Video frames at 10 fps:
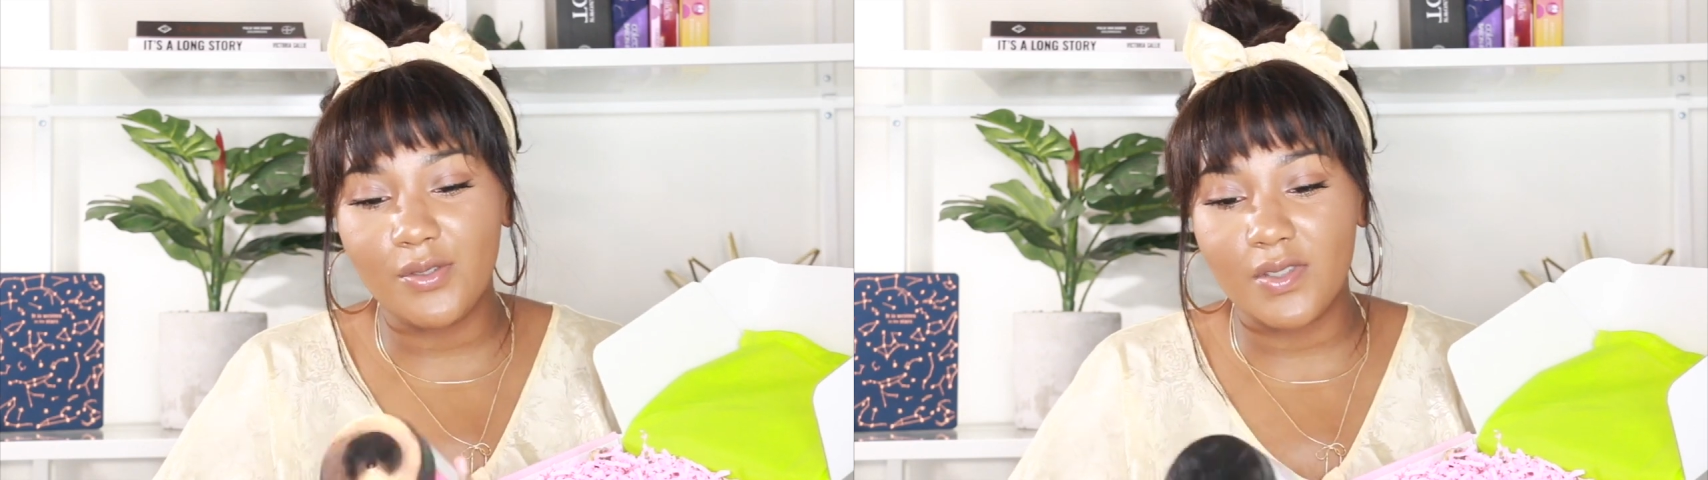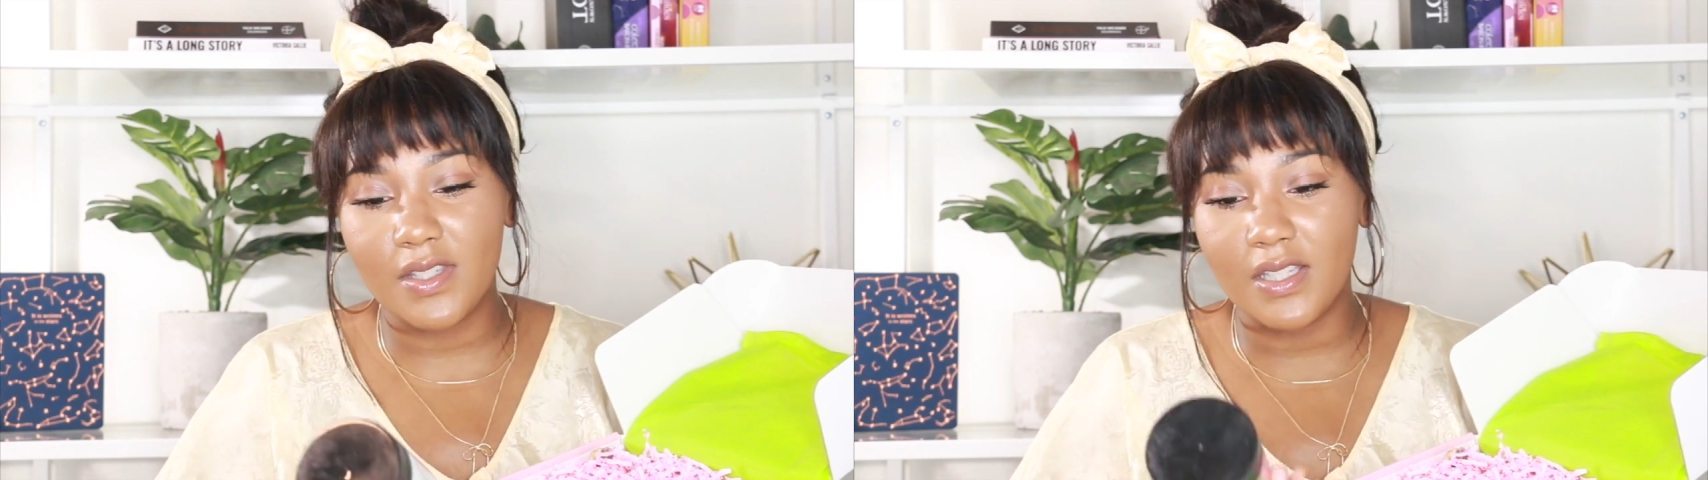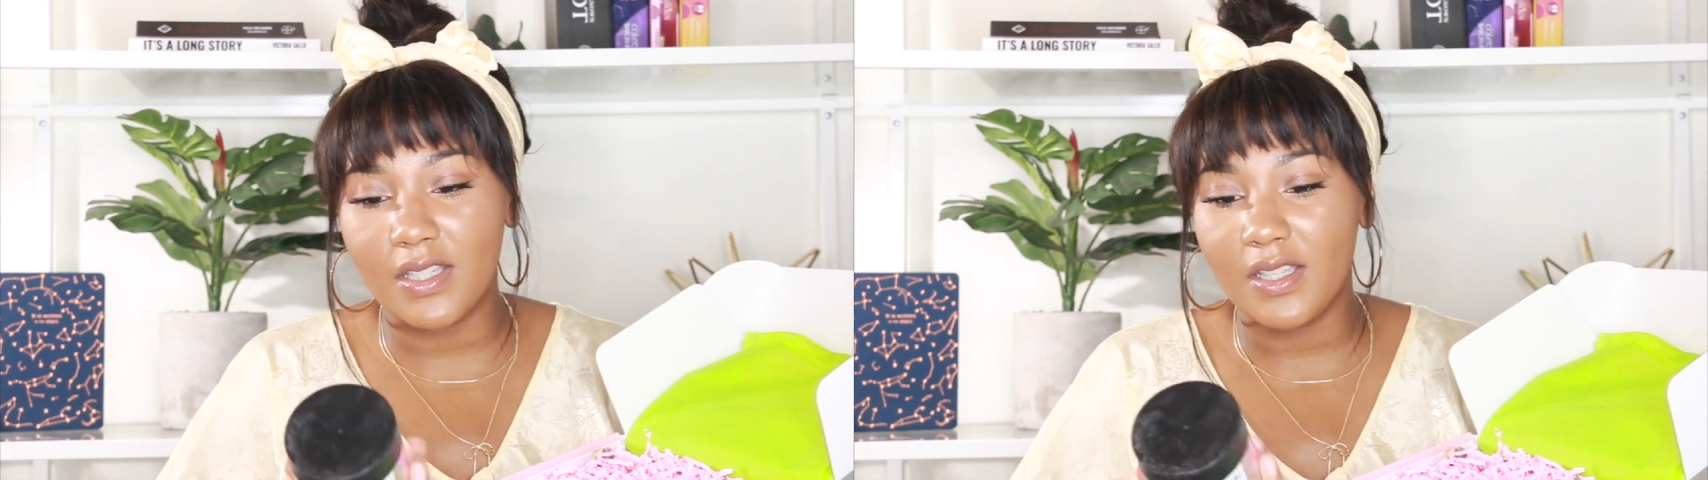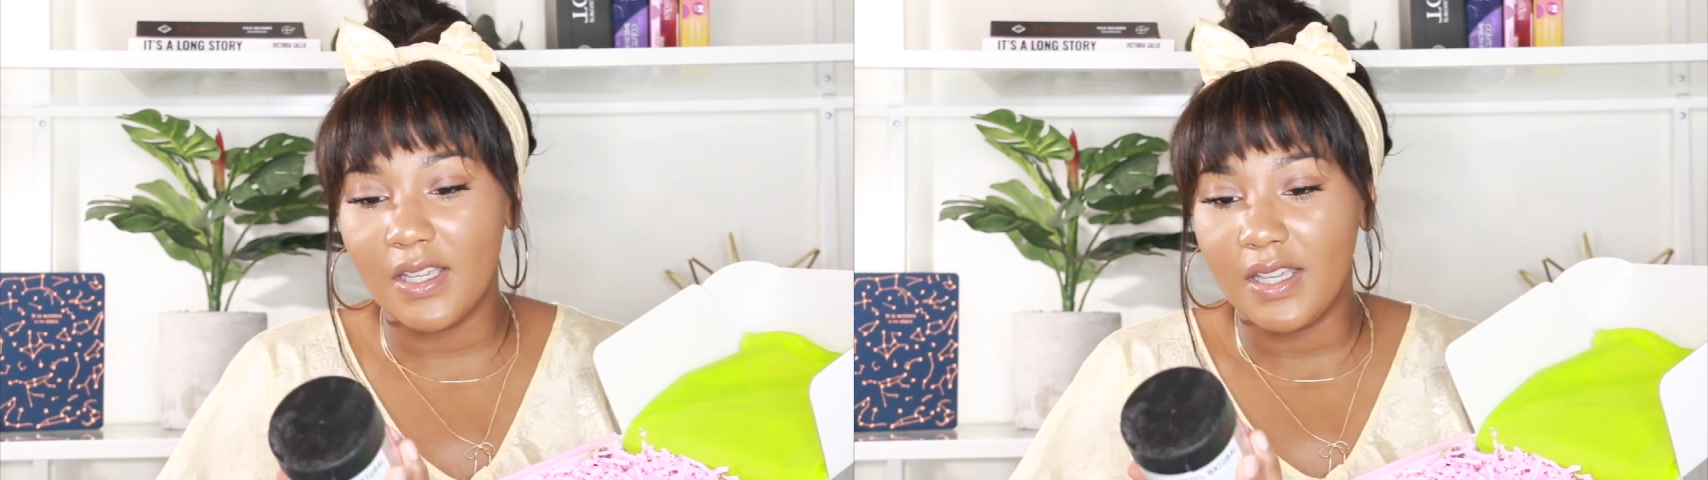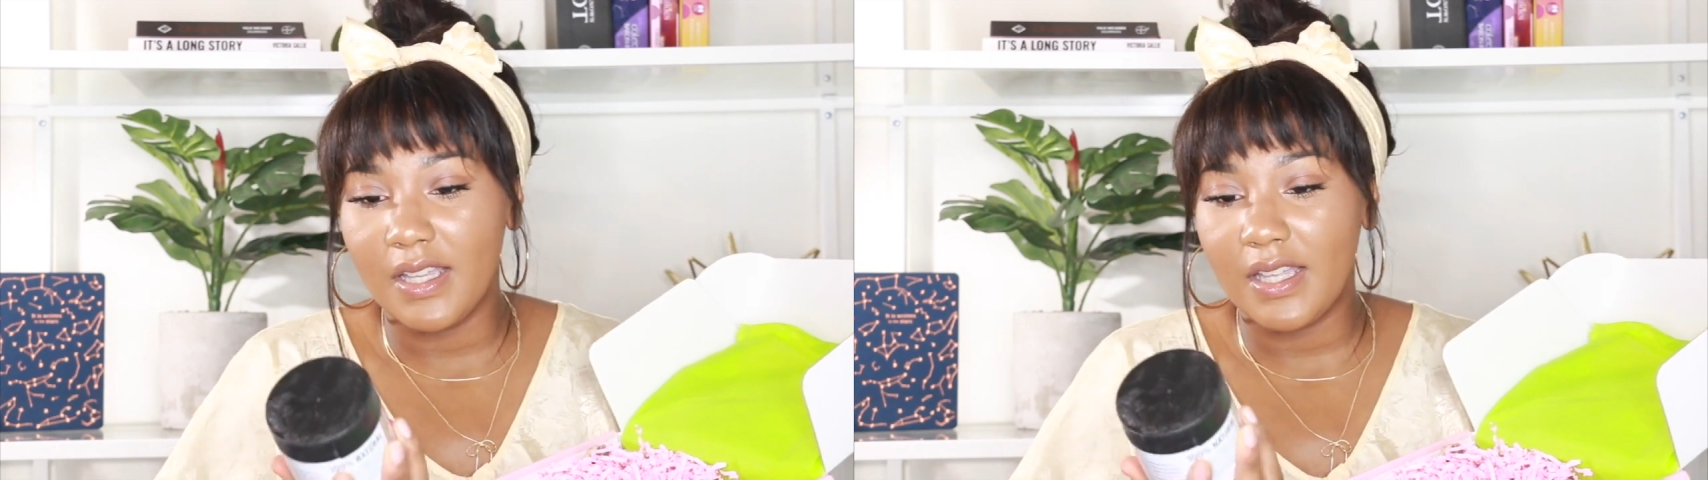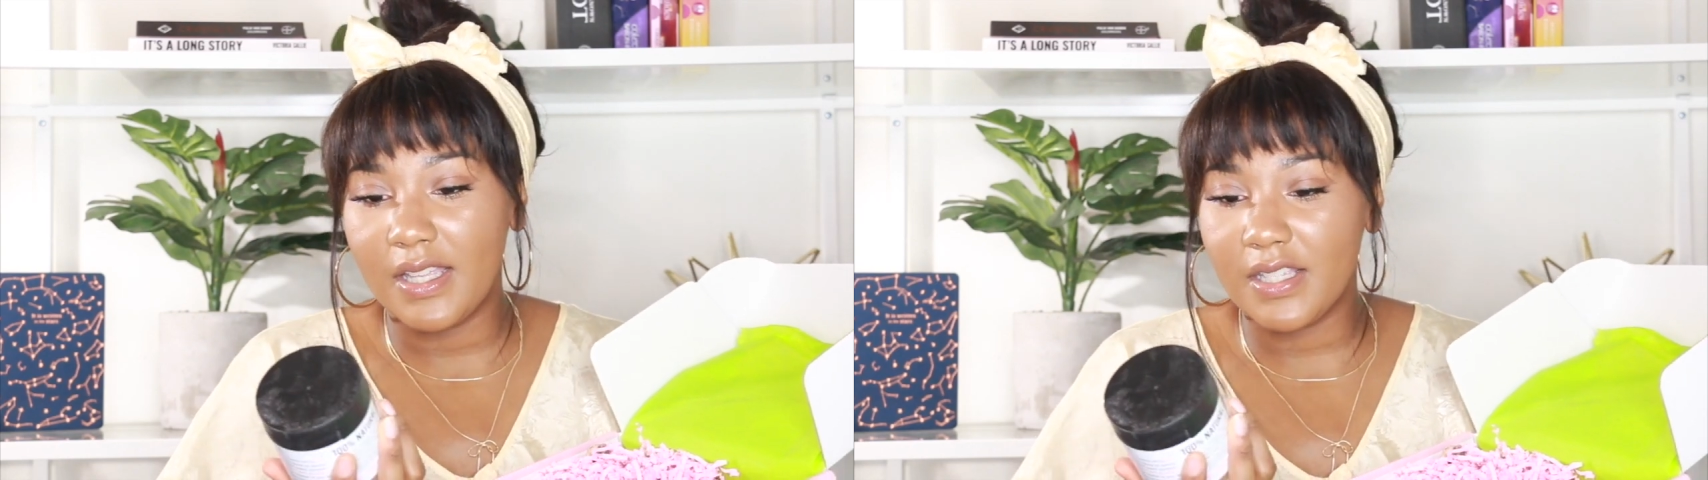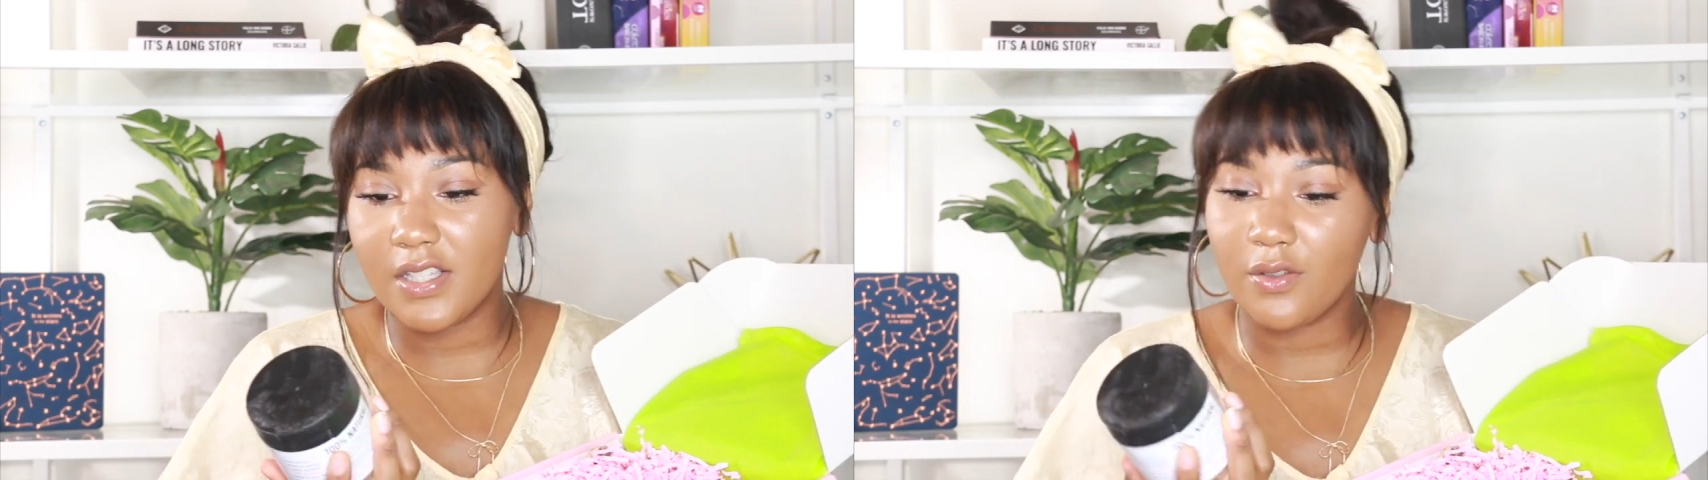see is